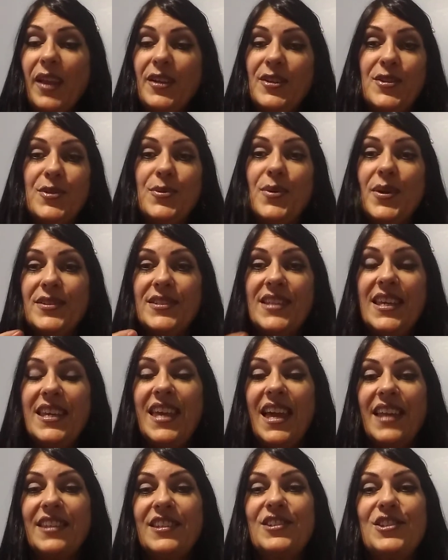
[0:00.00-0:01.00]
so I'll take
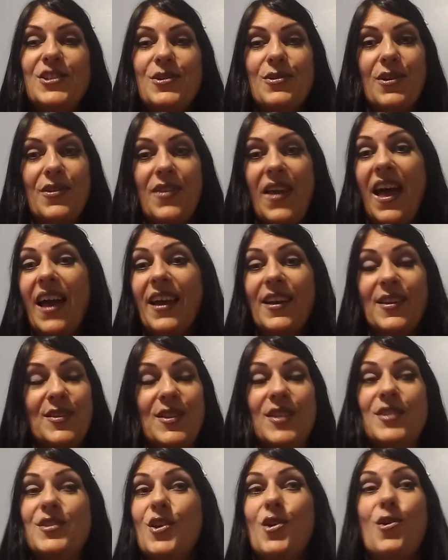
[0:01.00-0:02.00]
you on the tour of that because
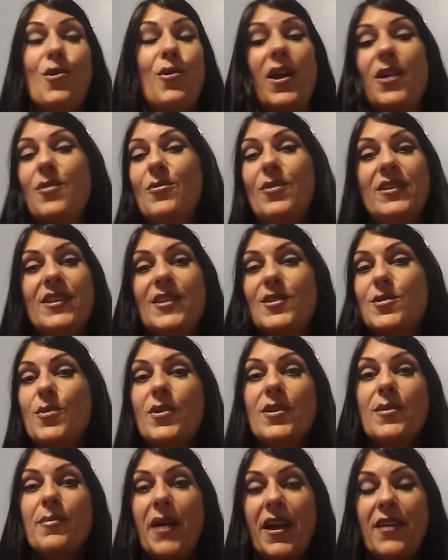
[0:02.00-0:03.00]
it's a great one. It's
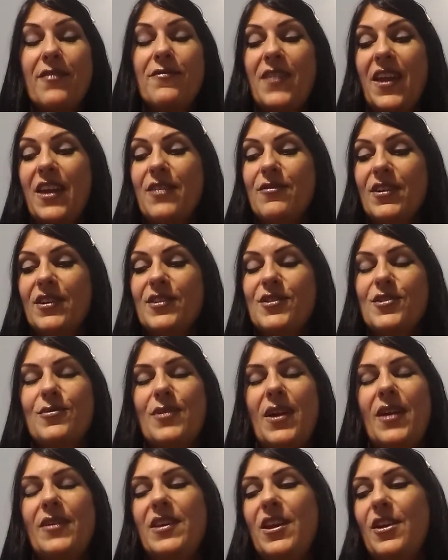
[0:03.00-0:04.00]
one of my favorites
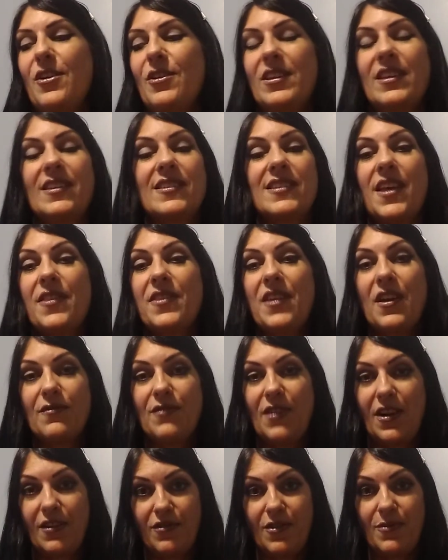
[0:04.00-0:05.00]
around here, and it's not that
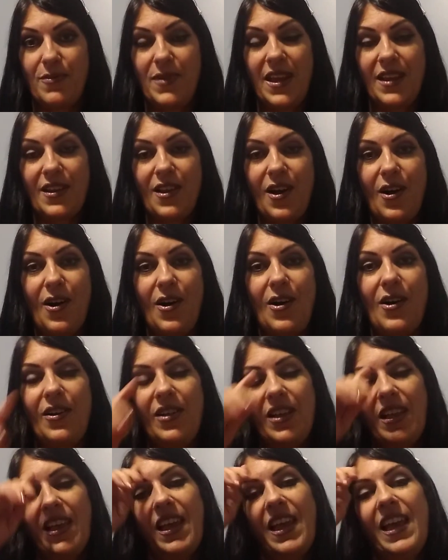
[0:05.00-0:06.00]
far from me at all.
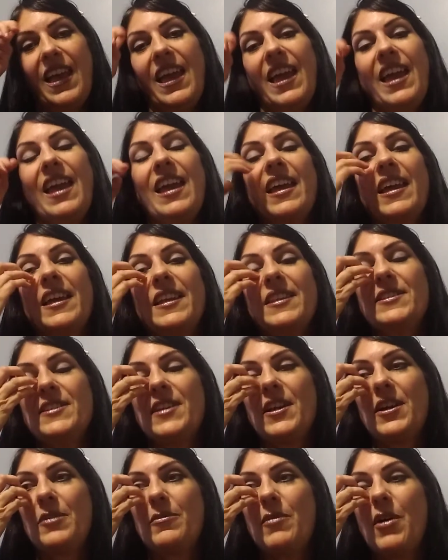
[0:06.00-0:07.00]
And
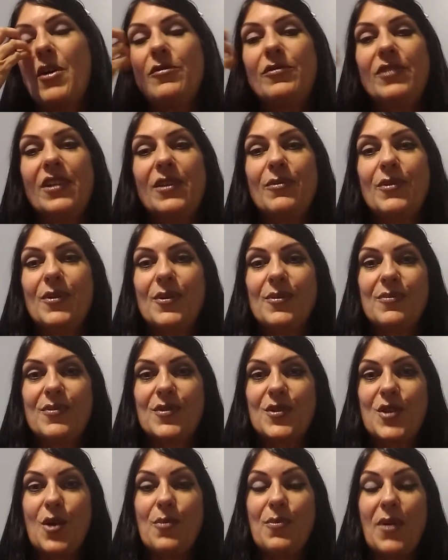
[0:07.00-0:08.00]
hopefully we'll
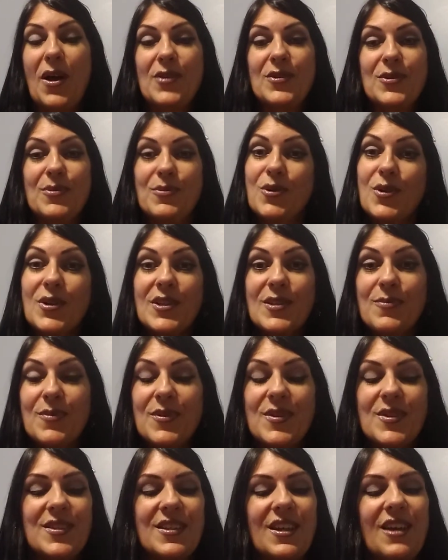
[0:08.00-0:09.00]
scope out some
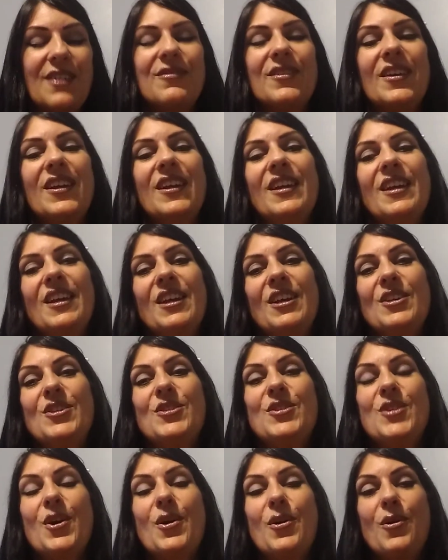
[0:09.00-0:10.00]
Christmas stuff.
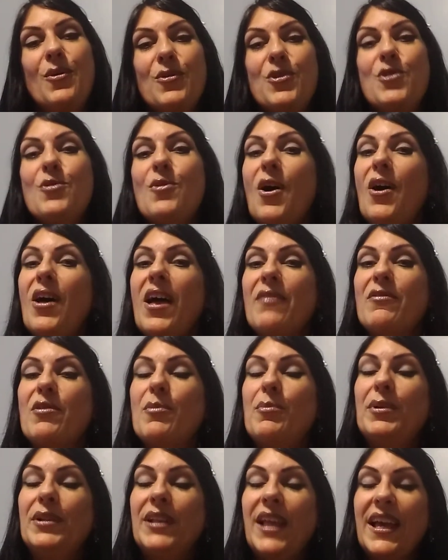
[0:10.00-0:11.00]
So you all have a
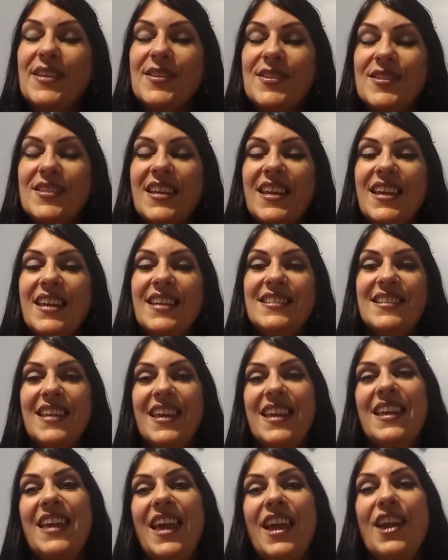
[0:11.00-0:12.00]
blessed day.
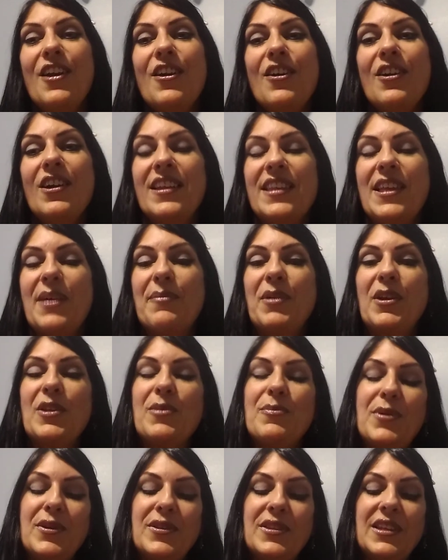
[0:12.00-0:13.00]
Take care, and I'm going
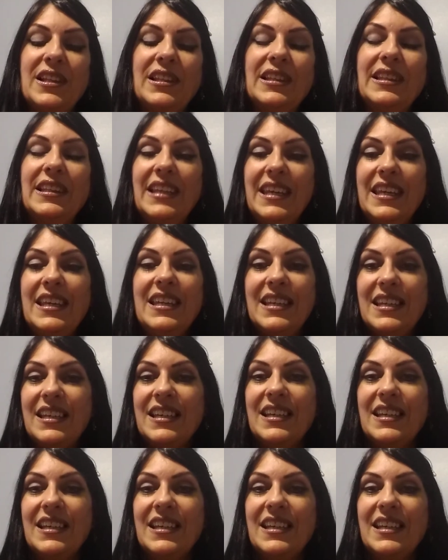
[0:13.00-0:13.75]
to put the link